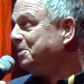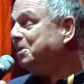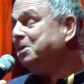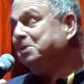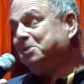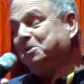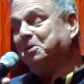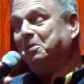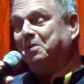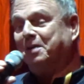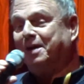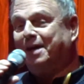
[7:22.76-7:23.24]

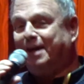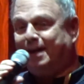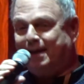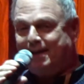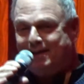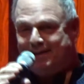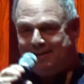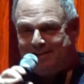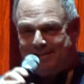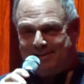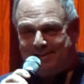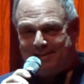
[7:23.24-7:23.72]
it's okay.
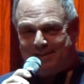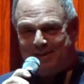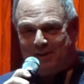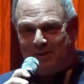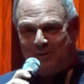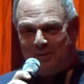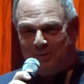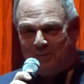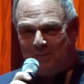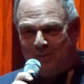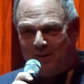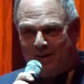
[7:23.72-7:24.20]

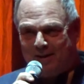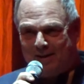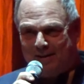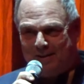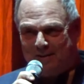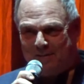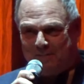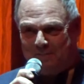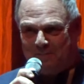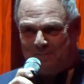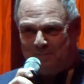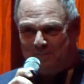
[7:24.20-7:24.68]

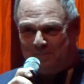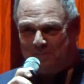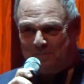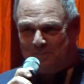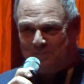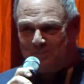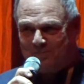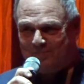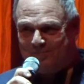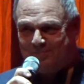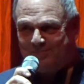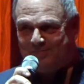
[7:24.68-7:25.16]
So,
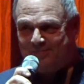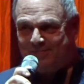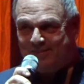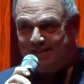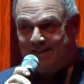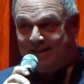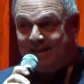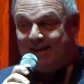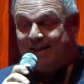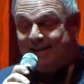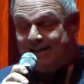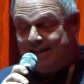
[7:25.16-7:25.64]

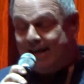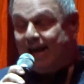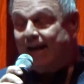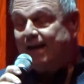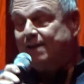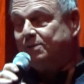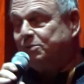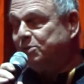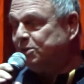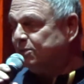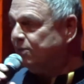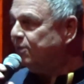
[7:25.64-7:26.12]

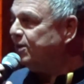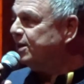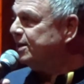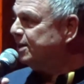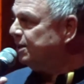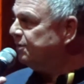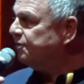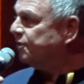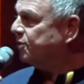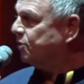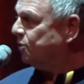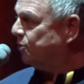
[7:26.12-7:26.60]
yeah, it was very
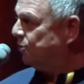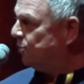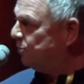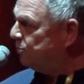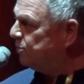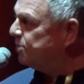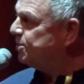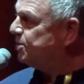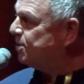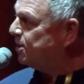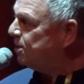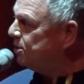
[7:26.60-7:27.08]
difficult. The
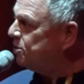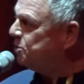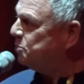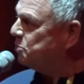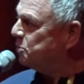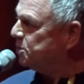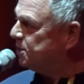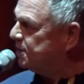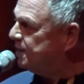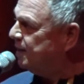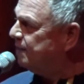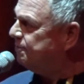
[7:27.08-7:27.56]
research
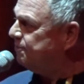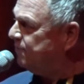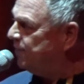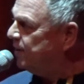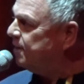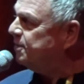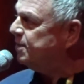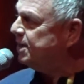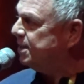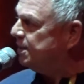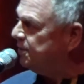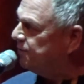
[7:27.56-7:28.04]
was
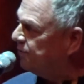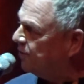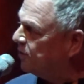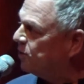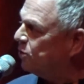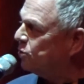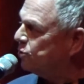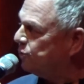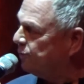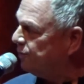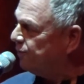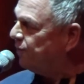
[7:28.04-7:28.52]
very
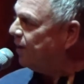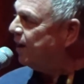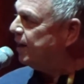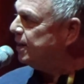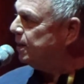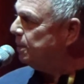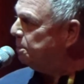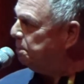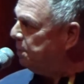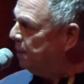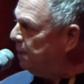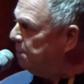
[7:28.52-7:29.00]
difficult to
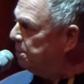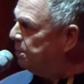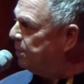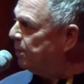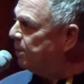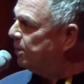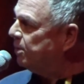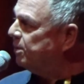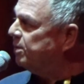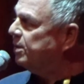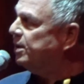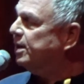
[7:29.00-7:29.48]
find the
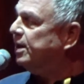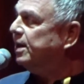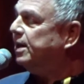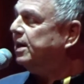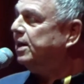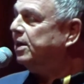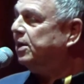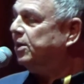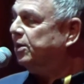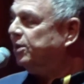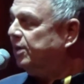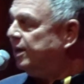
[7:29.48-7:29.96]
people
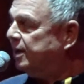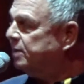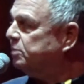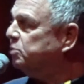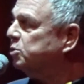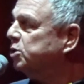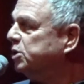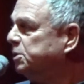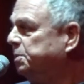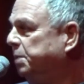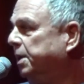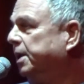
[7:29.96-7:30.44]
that
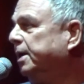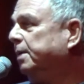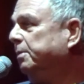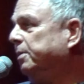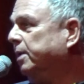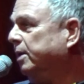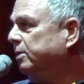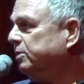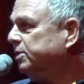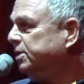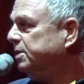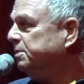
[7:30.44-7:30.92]
would speak
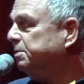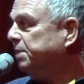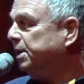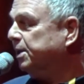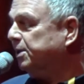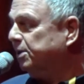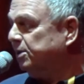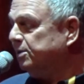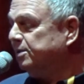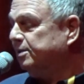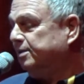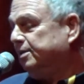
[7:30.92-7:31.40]
about it,
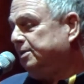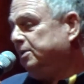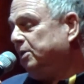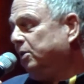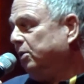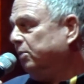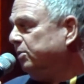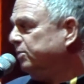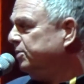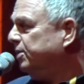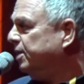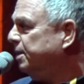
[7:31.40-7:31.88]
because, you
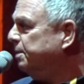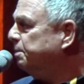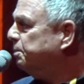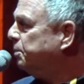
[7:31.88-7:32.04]
know, the